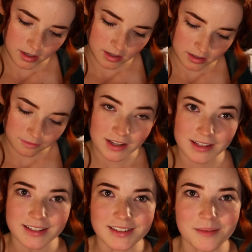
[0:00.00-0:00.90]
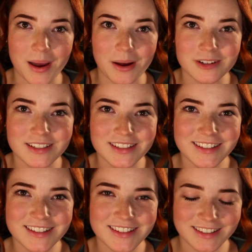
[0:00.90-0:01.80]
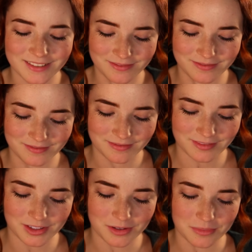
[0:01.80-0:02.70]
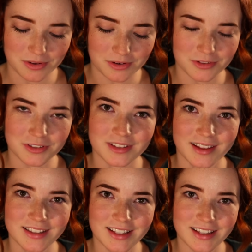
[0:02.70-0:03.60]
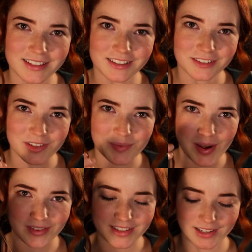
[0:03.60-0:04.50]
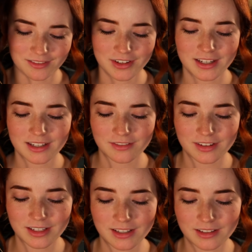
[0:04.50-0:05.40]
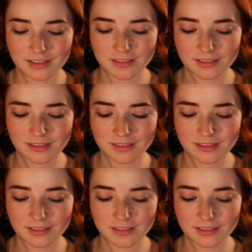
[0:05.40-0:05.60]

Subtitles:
that faces the mountains. It's a beautiful sunset over the mountains every evening.